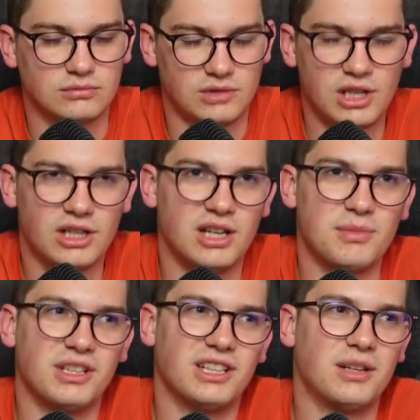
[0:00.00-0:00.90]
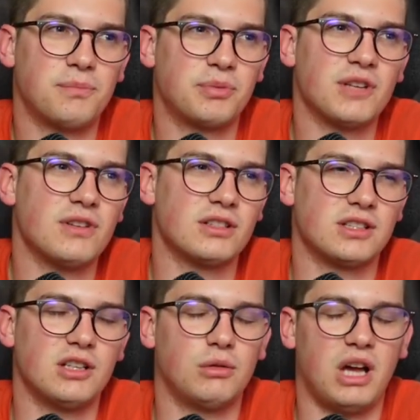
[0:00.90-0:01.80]
Yeah, I mean, kind of
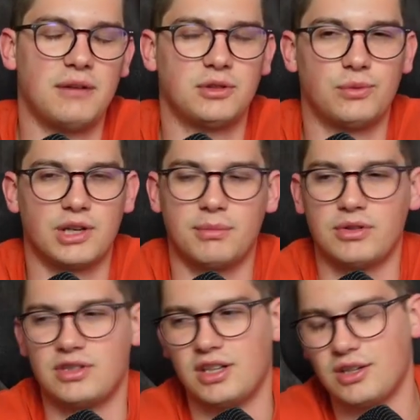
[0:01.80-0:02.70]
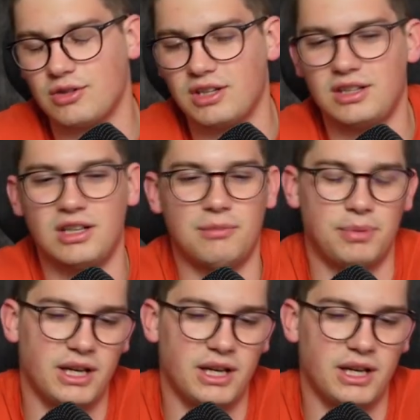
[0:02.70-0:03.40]
previously you would have to worry about security,